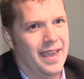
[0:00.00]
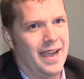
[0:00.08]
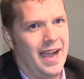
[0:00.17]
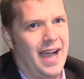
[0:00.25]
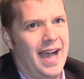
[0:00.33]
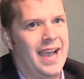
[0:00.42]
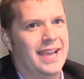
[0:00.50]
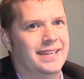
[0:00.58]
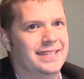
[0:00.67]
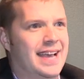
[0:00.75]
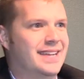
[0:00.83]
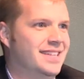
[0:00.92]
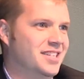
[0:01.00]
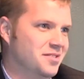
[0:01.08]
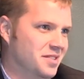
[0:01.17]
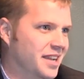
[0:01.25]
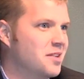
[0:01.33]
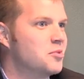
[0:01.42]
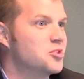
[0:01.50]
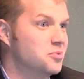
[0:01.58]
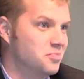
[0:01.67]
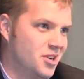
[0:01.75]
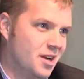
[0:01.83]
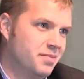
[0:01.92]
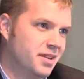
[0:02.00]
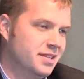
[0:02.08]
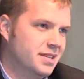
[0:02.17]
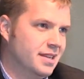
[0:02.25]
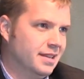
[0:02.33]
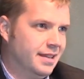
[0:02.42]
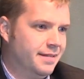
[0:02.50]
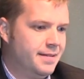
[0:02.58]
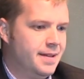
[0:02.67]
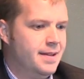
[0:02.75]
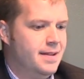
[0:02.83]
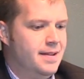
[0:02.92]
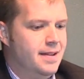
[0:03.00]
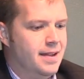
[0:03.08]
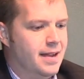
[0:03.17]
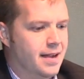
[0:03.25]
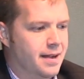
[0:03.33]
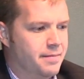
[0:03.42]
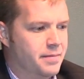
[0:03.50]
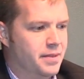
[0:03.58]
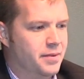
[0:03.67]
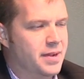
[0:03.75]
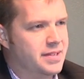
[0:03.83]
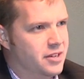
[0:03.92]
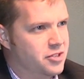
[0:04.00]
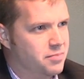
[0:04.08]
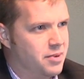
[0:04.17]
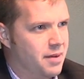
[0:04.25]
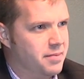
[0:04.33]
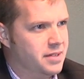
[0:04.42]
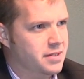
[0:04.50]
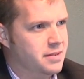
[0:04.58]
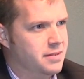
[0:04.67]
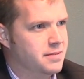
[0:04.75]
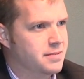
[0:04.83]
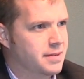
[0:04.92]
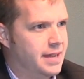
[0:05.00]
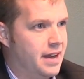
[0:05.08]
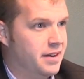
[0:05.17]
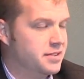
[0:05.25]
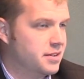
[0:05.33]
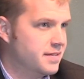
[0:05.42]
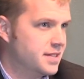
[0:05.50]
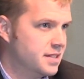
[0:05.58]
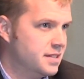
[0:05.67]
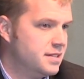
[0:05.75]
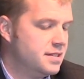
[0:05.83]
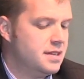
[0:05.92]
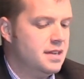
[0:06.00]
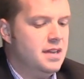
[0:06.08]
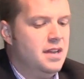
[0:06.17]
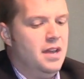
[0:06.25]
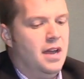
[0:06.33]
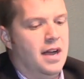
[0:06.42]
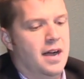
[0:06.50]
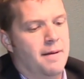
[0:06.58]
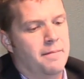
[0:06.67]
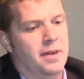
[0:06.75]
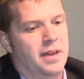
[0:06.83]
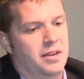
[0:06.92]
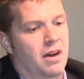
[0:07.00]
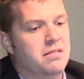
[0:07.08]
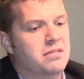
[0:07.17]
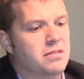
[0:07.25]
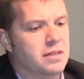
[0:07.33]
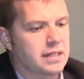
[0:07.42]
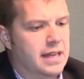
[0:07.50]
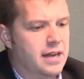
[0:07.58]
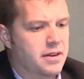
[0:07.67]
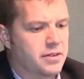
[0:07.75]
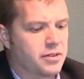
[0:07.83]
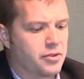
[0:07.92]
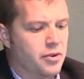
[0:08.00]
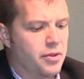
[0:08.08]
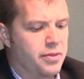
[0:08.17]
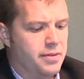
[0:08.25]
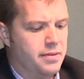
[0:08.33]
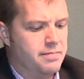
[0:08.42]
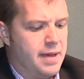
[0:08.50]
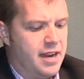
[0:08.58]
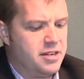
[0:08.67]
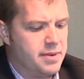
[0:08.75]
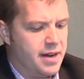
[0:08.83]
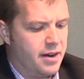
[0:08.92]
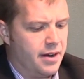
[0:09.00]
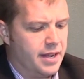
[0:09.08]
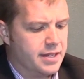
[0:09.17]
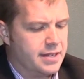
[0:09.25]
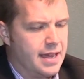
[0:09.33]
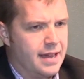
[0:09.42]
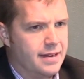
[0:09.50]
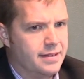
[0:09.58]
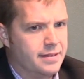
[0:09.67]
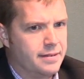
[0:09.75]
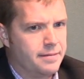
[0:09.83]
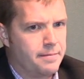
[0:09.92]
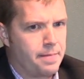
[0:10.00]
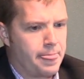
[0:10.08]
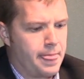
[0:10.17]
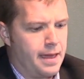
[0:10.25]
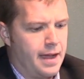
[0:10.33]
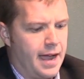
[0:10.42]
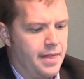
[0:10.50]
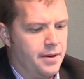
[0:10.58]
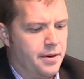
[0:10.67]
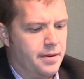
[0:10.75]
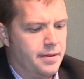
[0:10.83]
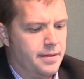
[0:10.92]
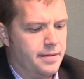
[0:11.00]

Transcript: high taxation of the commercial properties and leave the residential properties to county services. And it also allowed growth management areas that either